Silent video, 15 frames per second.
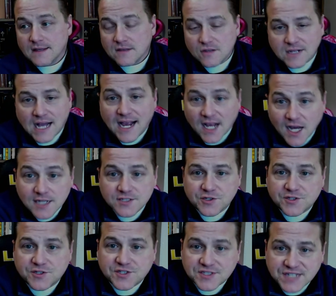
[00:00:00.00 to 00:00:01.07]
Look, I
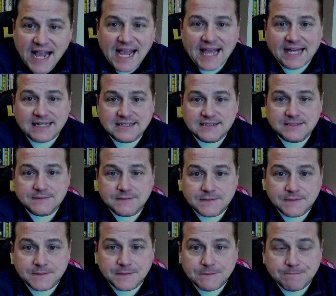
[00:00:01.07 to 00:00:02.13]
understand
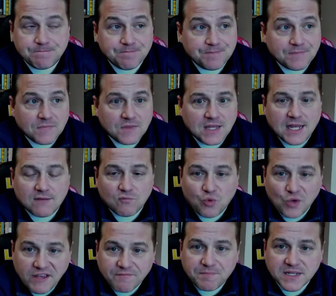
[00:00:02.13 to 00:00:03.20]
that
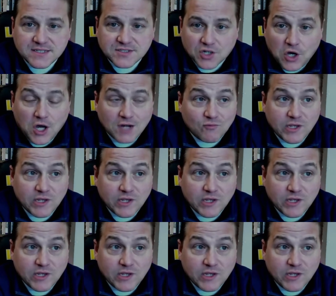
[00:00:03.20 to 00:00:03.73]
we've been taught,